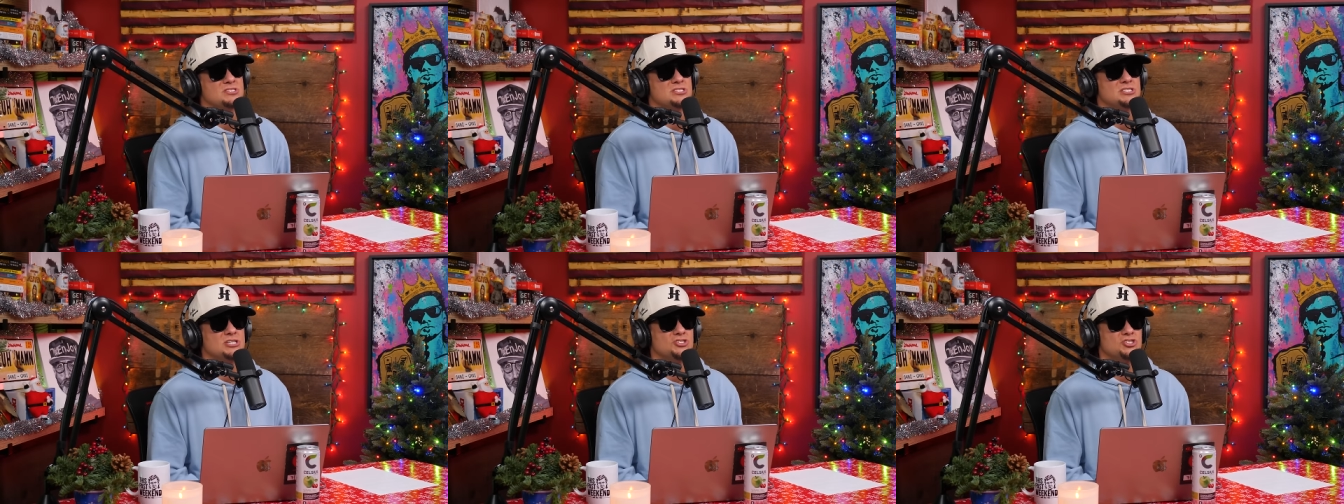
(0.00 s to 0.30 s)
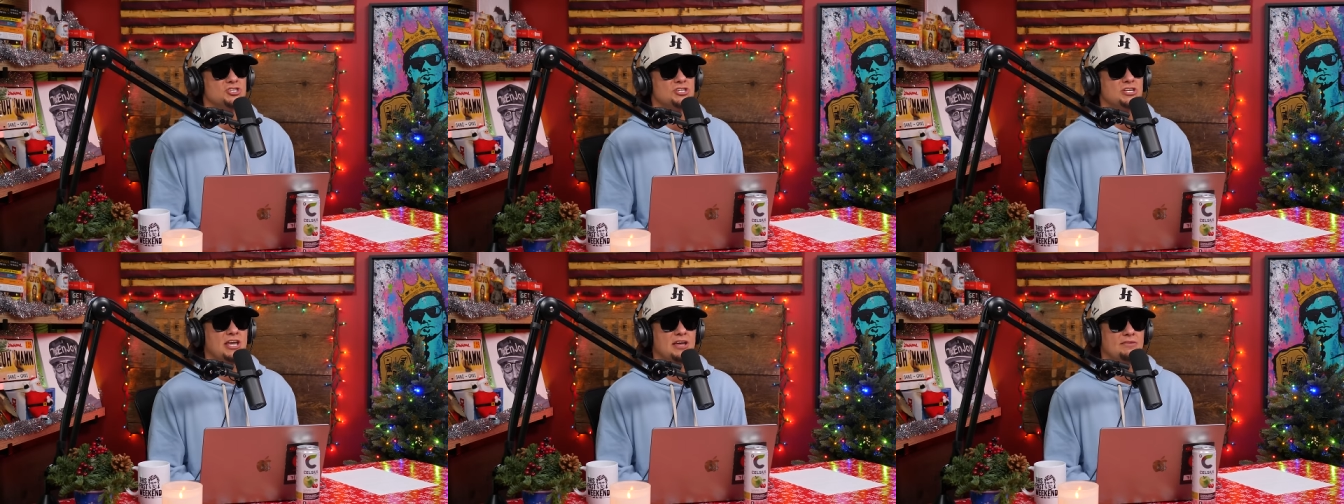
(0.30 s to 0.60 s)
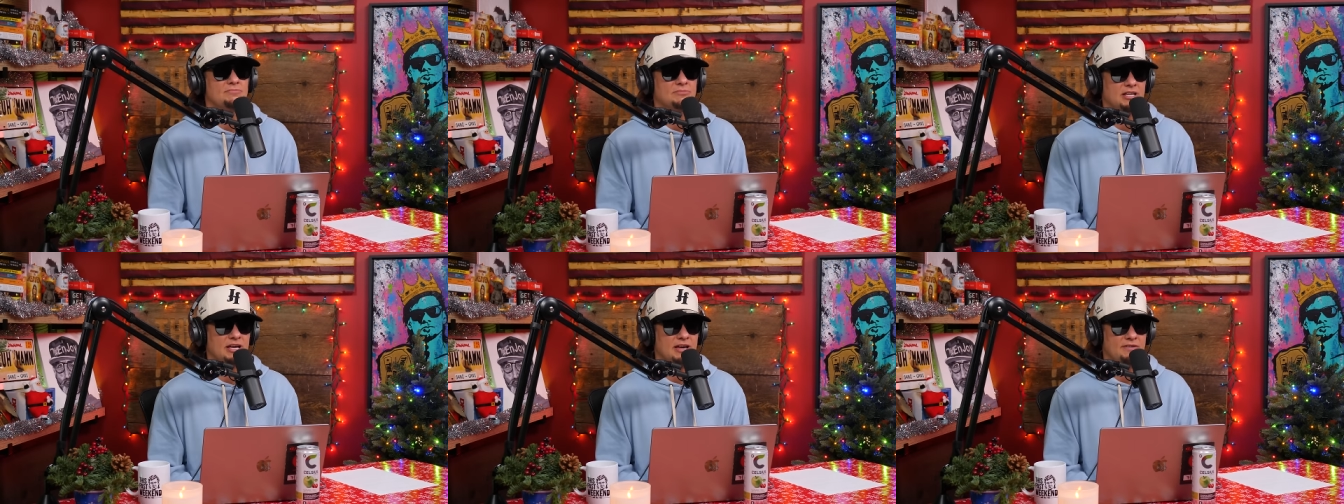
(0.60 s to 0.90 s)
get your
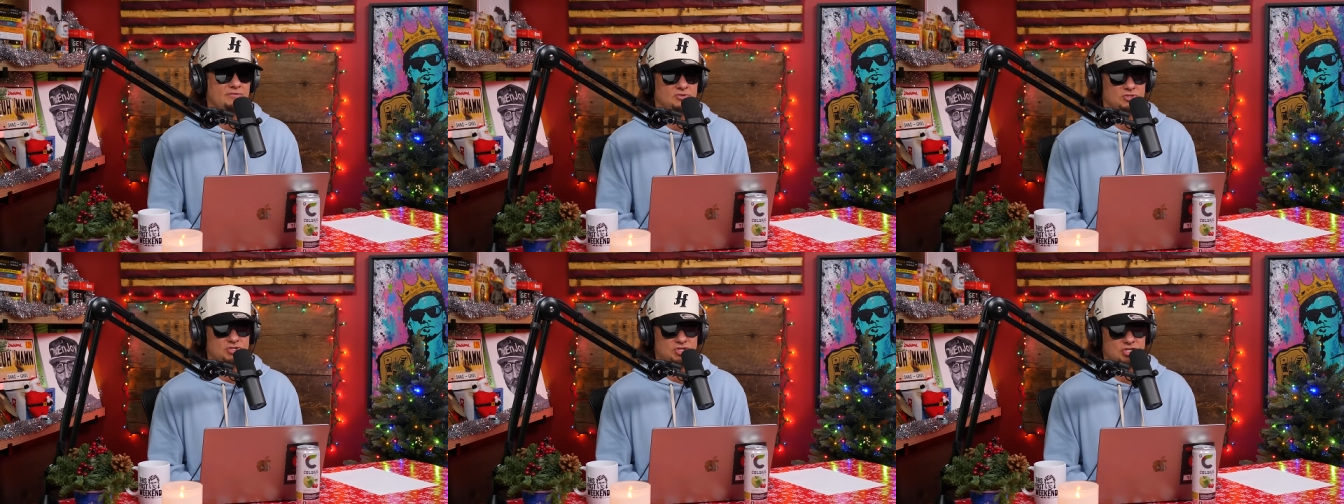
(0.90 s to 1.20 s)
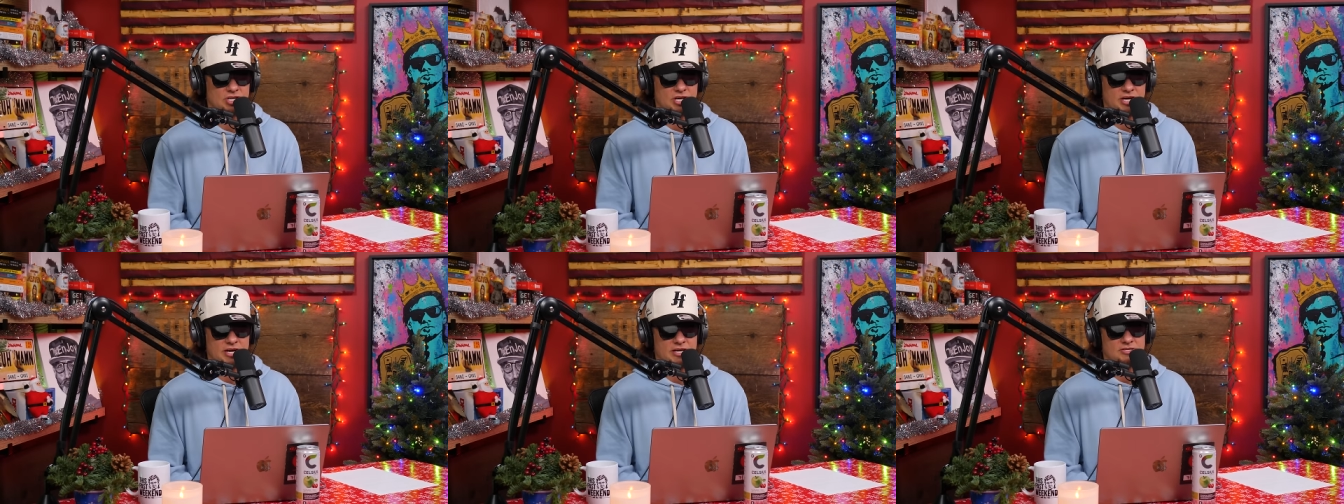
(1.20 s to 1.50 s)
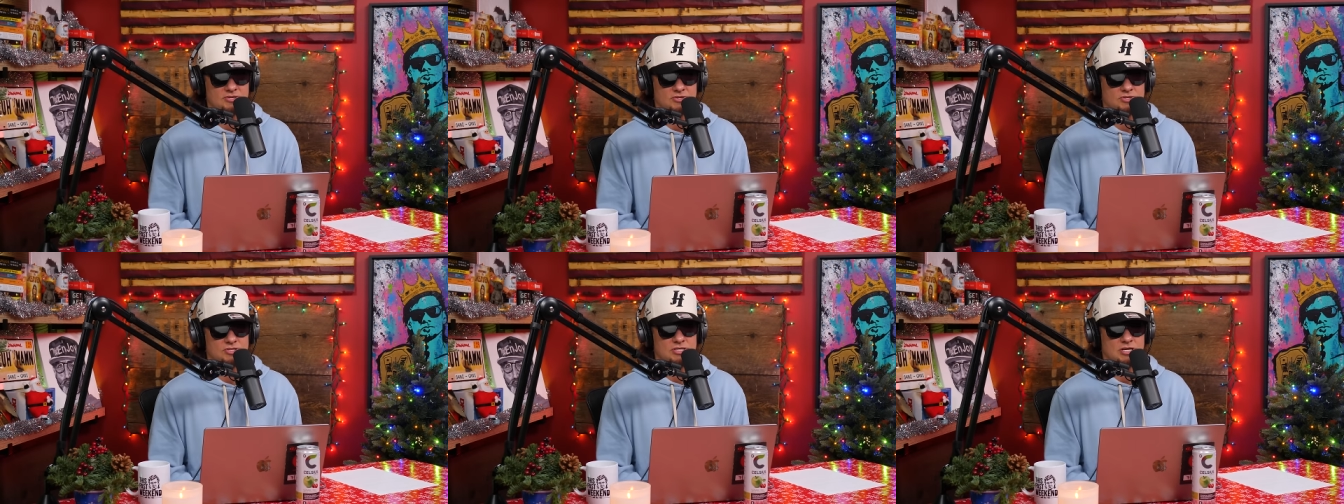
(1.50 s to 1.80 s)
damn levels
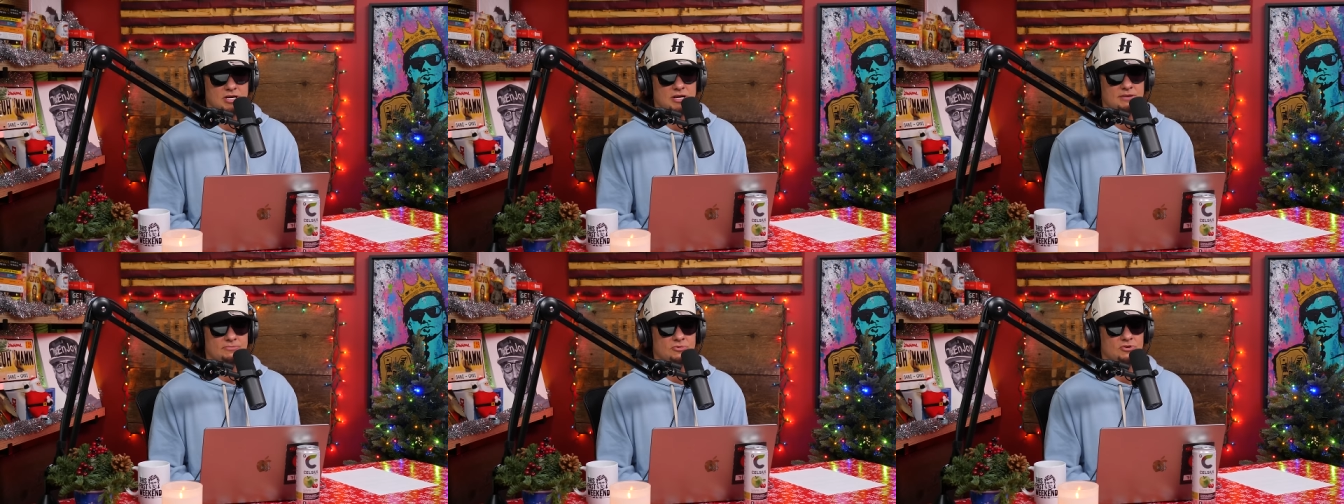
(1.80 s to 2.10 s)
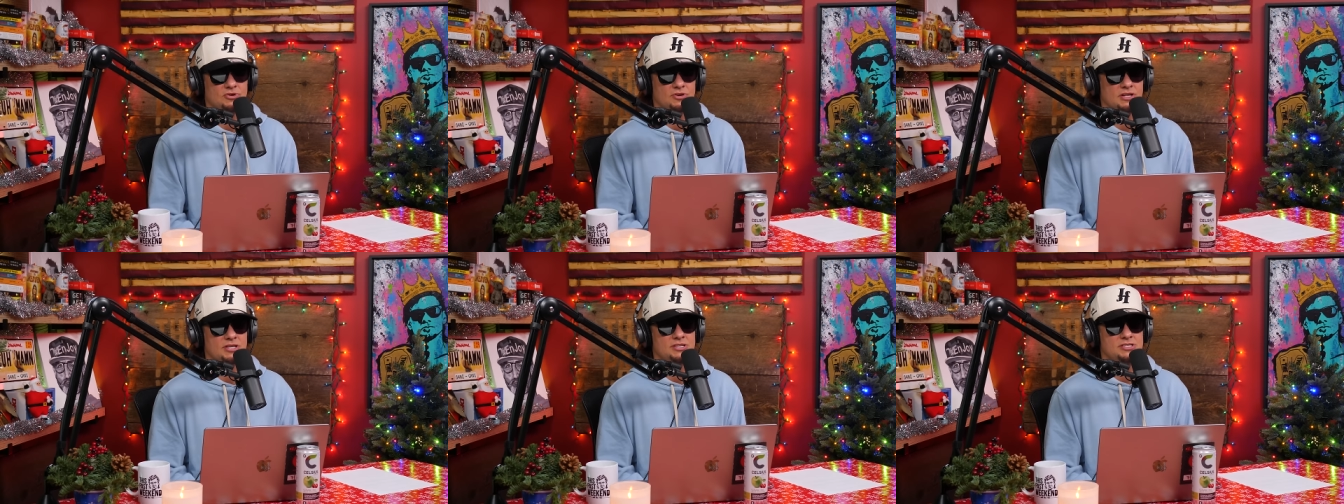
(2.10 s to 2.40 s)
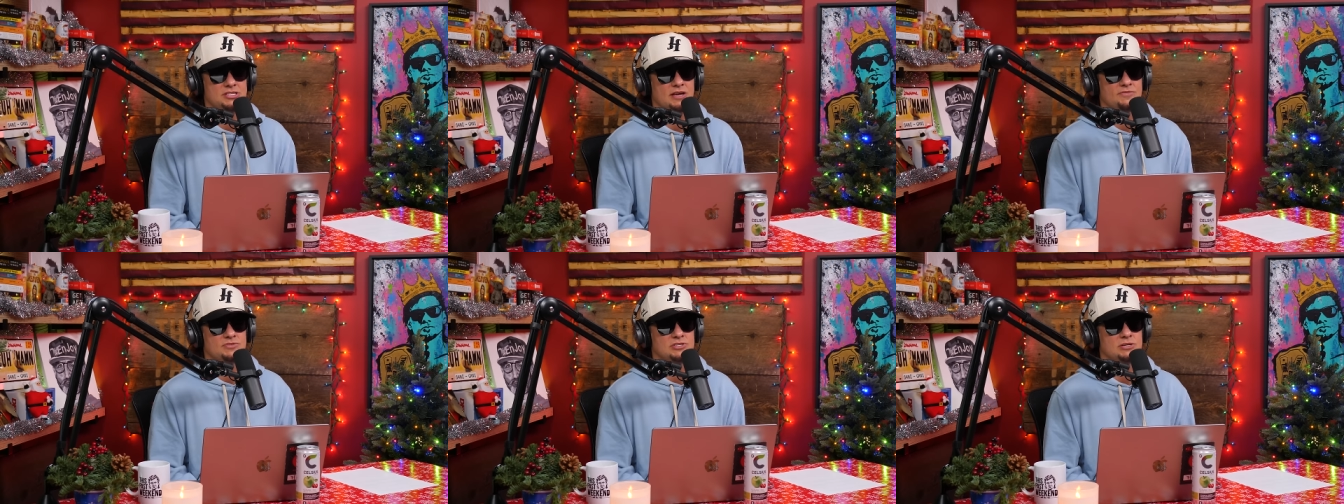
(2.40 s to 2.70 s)
checked or something, or at
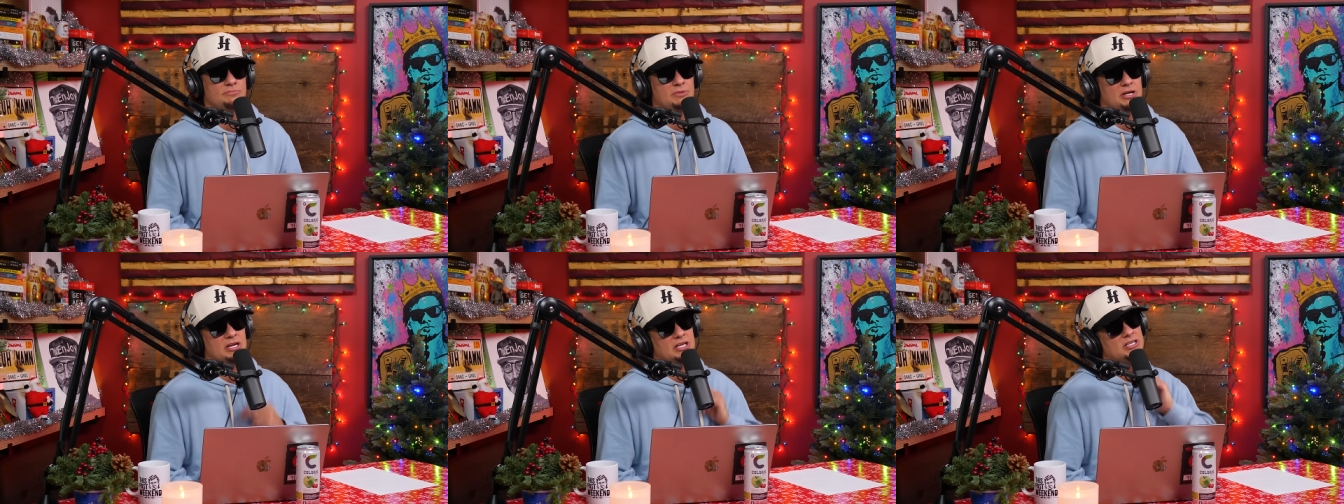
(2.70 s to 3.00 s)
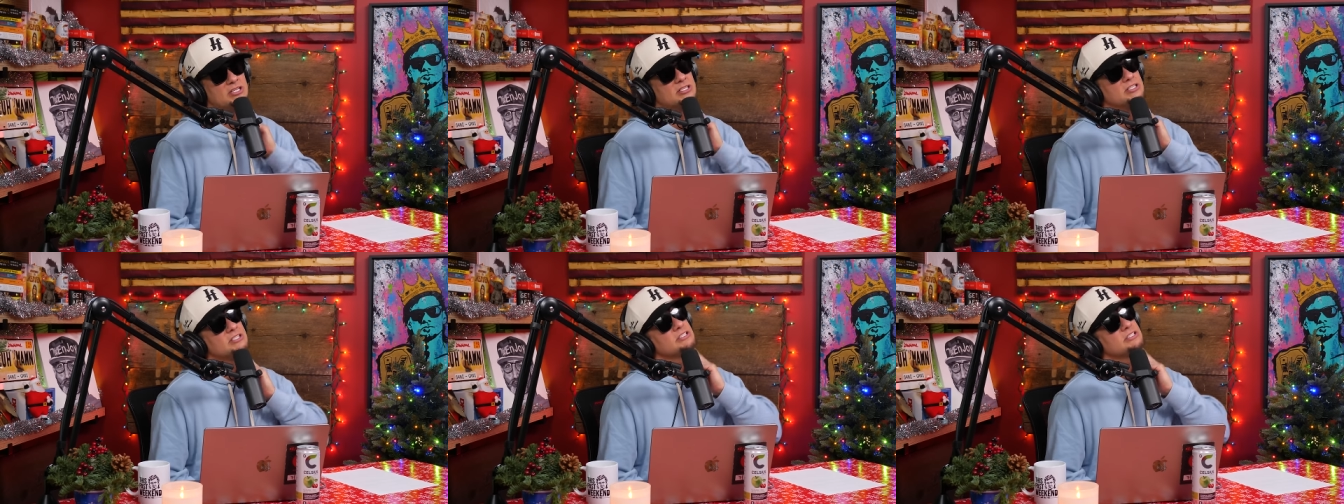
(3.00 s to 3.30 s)
least have somebody